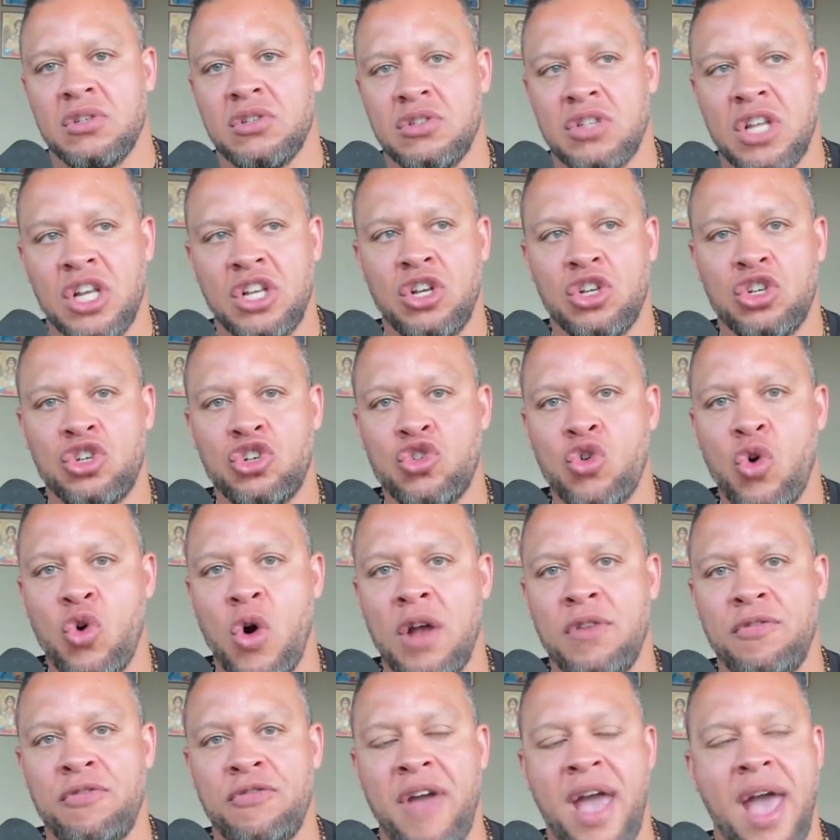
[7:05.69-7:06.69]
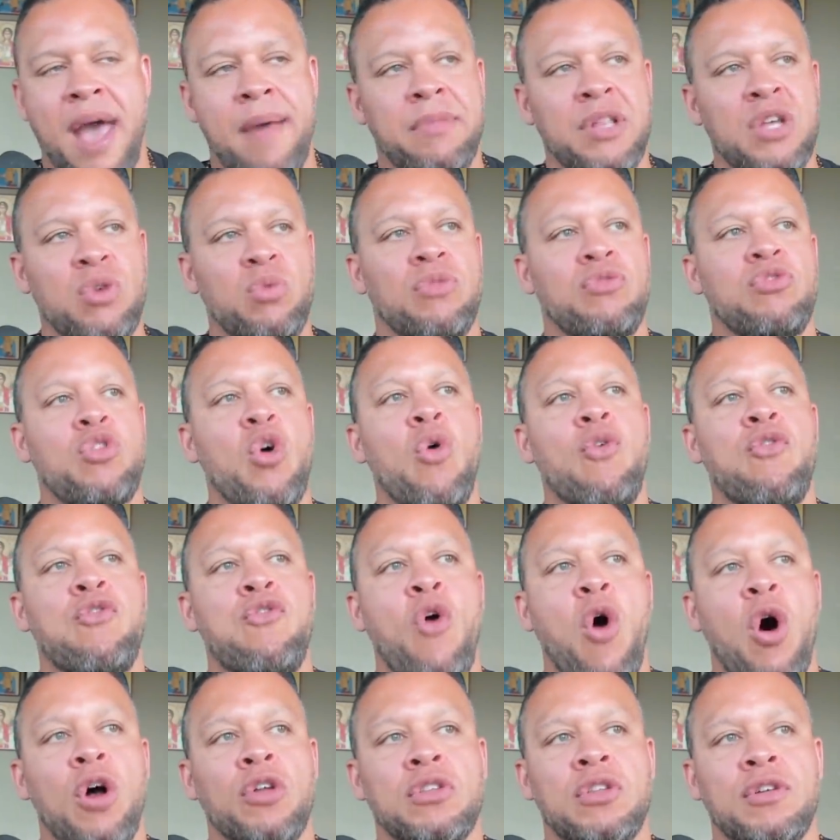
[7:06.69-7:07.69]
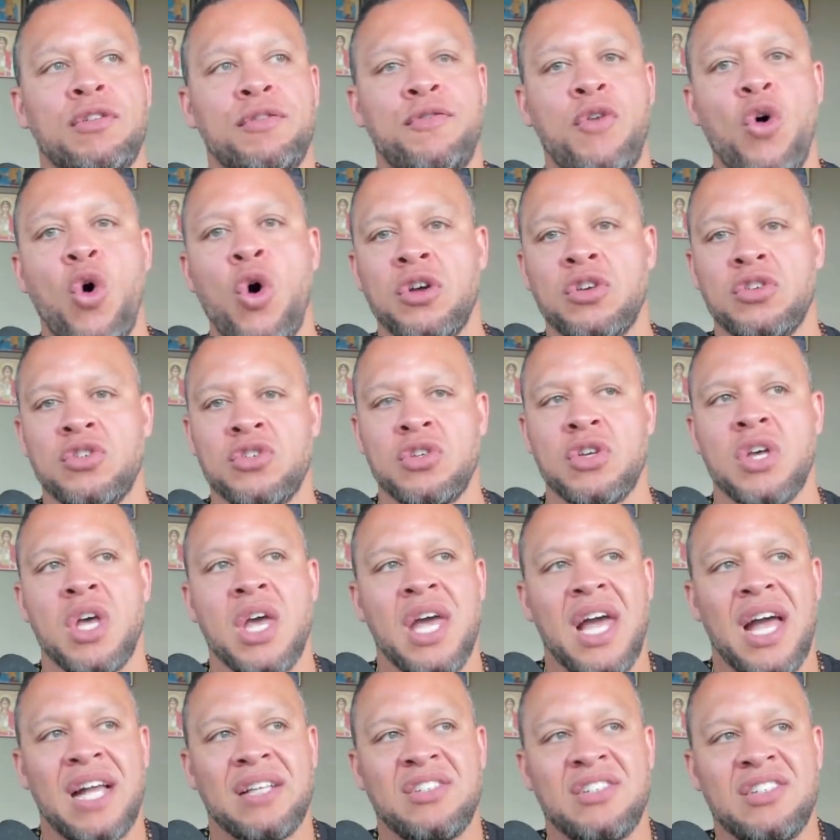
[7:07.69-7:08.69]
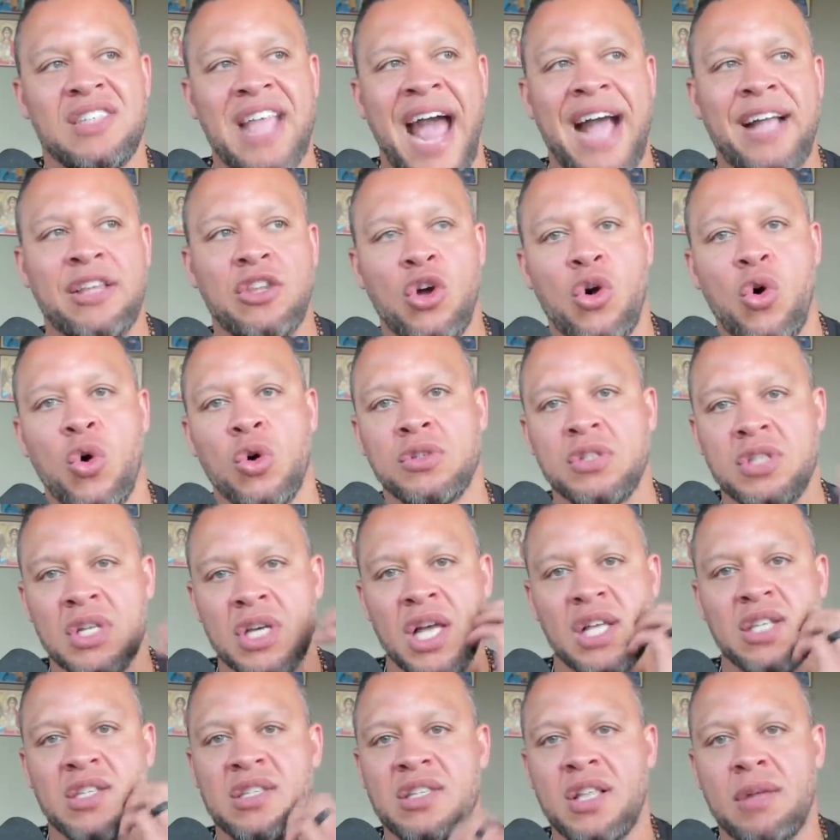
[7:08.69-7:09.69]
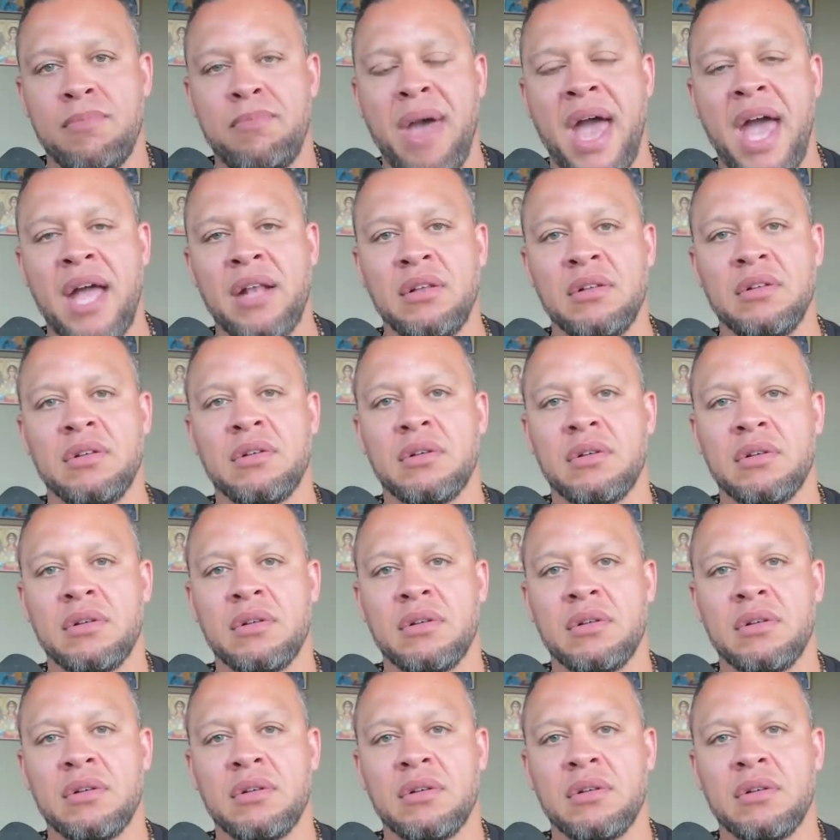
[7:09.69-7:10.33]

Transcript: They destroyed family with no fault divorce and stacked the courts against the men.